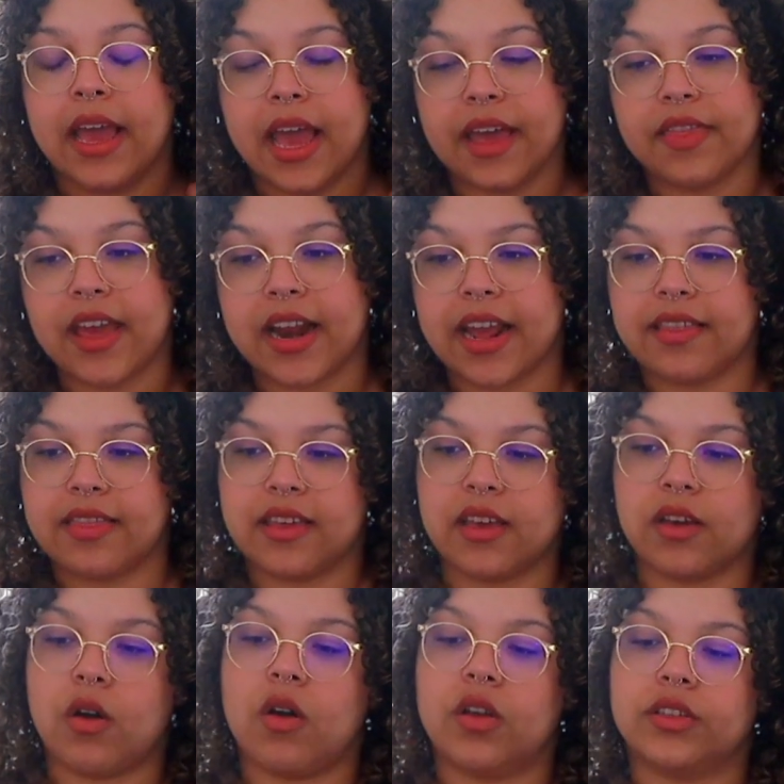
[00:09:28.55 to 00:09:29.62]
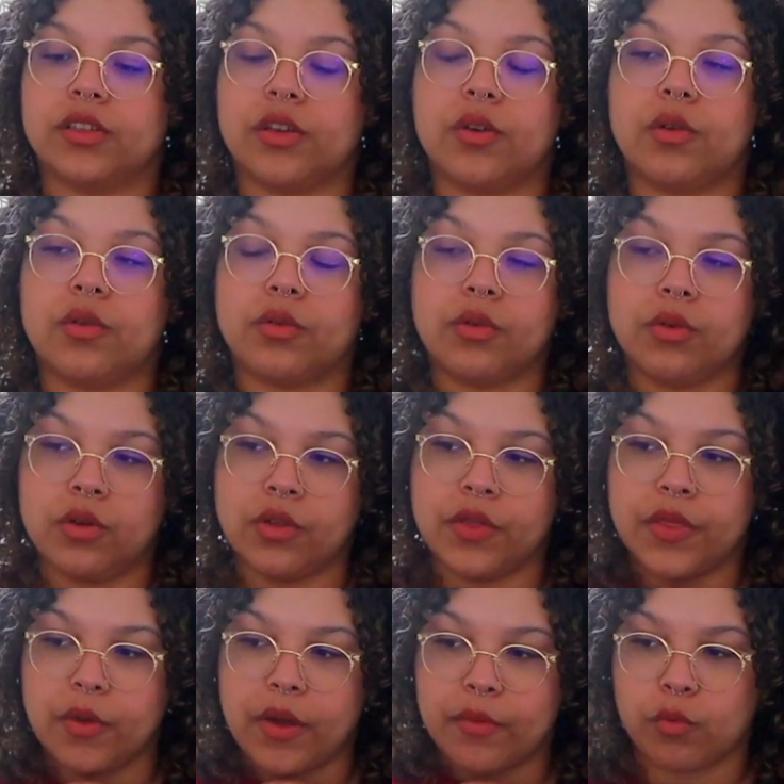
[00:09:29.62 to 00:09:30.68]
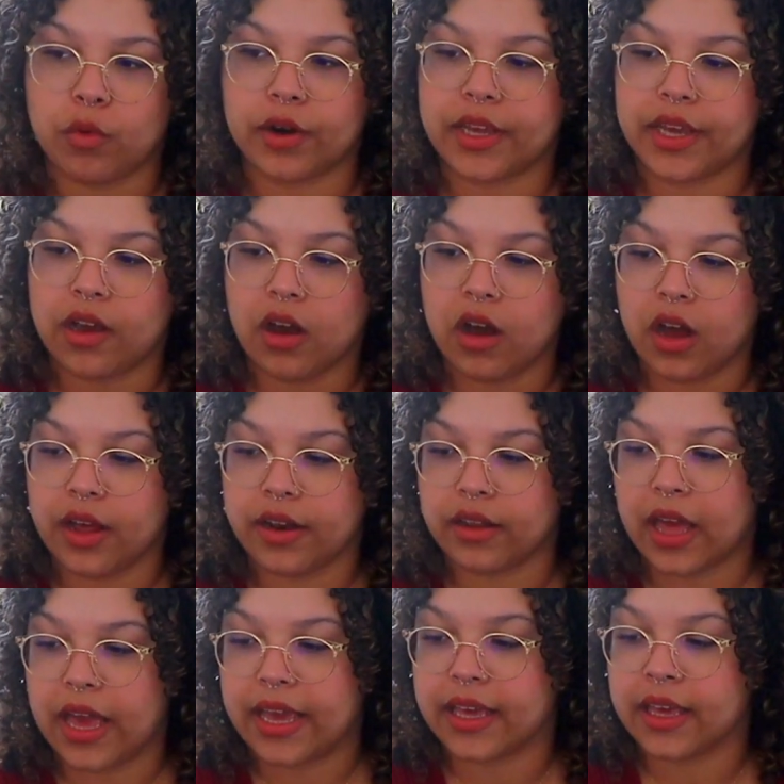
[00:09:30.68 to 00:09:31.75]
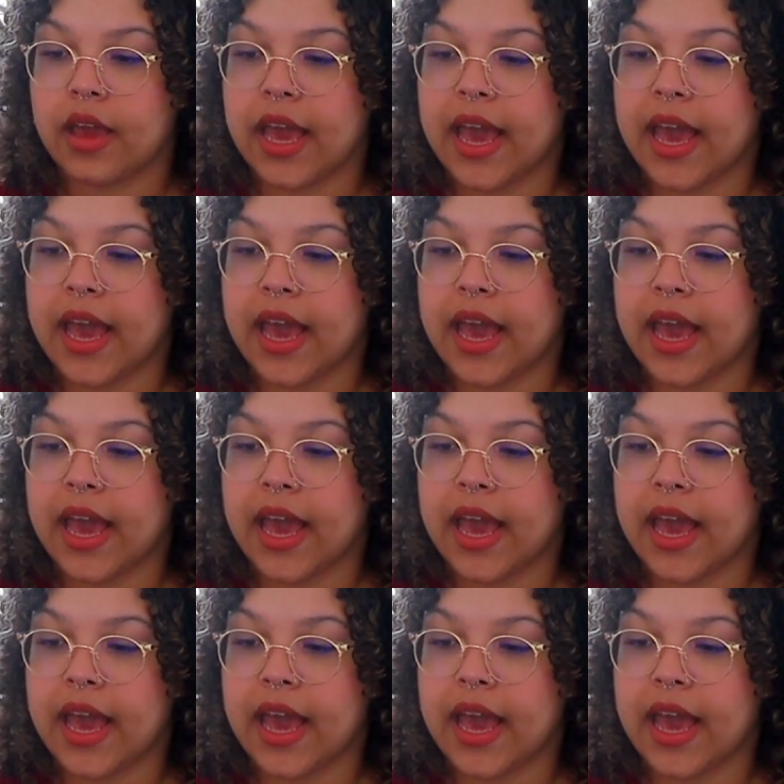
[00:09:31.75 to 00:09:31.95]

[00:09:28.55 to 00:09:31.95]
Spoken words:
And then I think also then working on like,